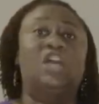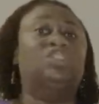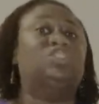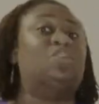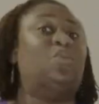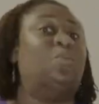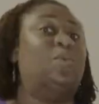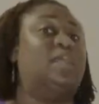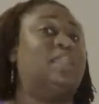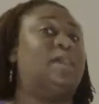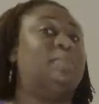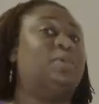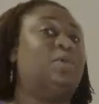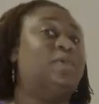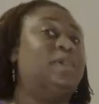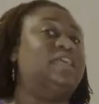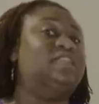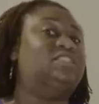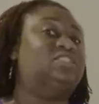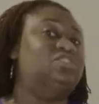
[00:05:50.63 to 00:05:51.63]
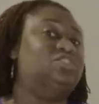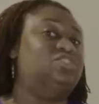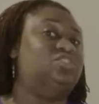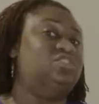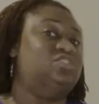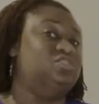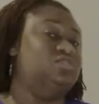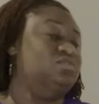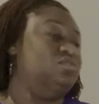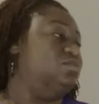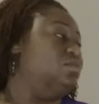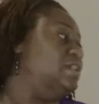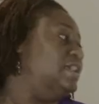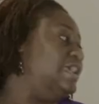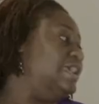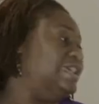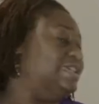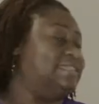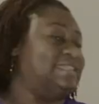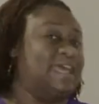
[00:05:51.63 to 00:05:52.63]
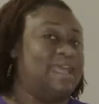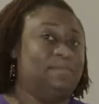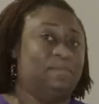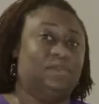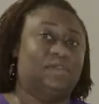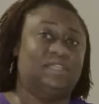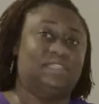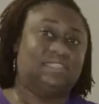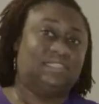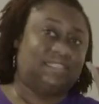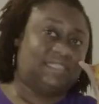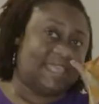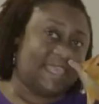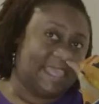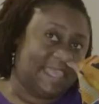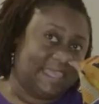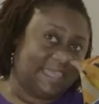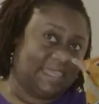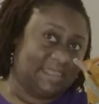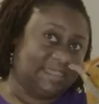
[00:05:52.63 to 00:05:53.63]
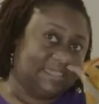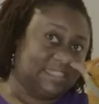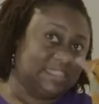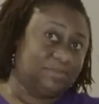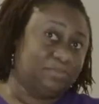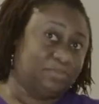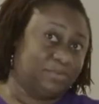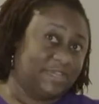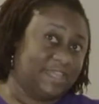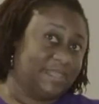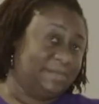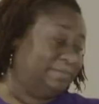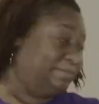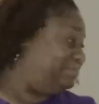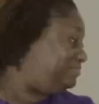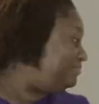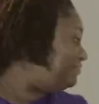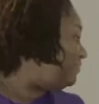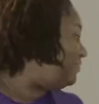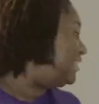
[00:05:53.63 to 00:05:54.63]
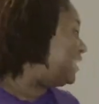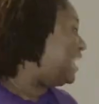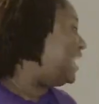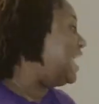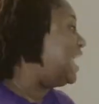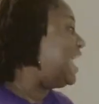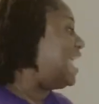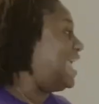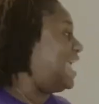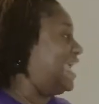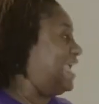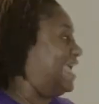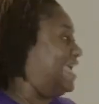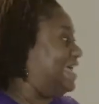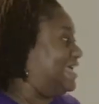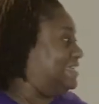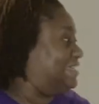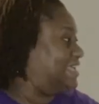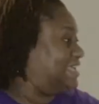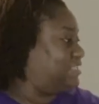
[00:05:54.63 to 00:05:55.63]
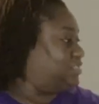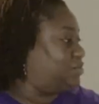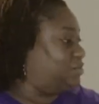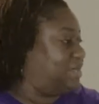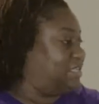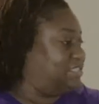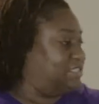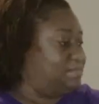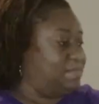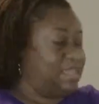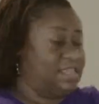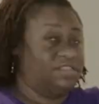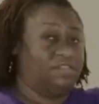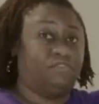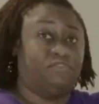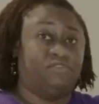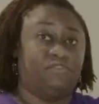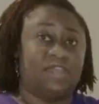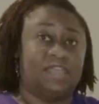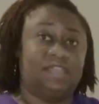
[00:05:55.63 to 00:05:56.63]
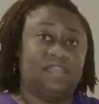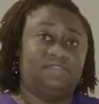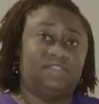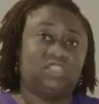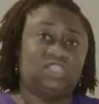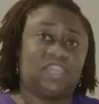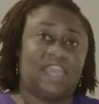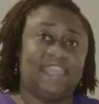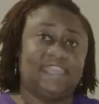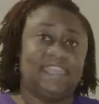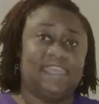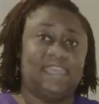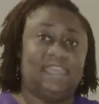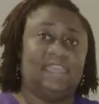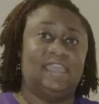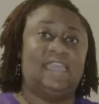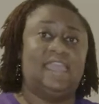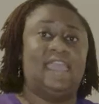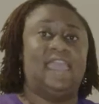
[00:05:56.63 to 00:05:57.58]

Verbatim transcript: So what I'm going to do is I'm going to take this print and it's going to be the front of the jacket